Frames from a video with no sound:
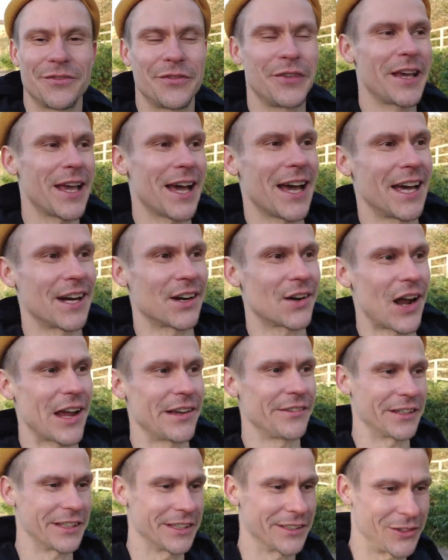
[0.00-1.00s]
we are
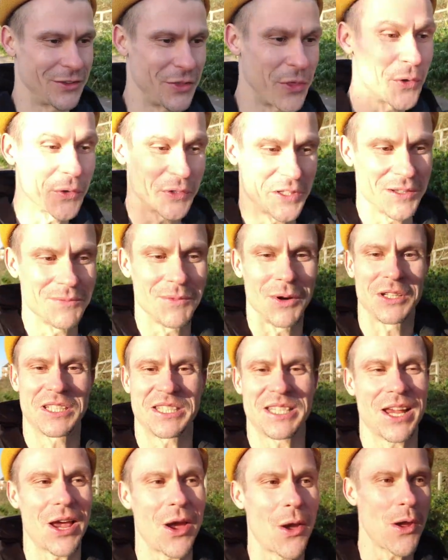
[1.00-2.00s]
arriving to the
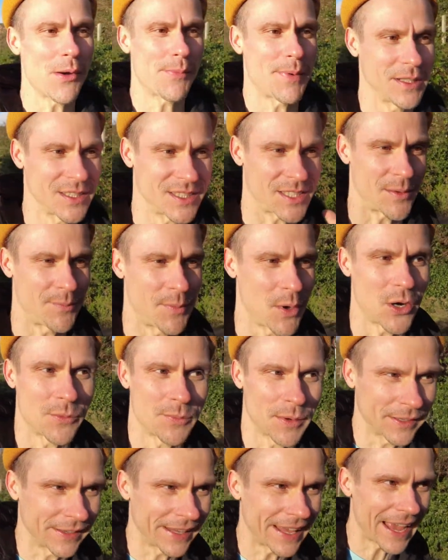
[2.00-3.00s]
most urban,
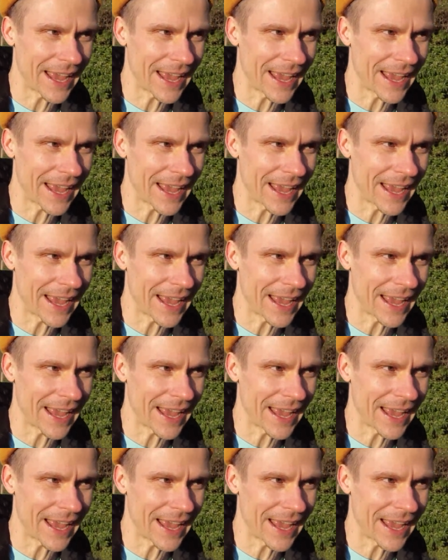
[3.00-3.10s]
suburban,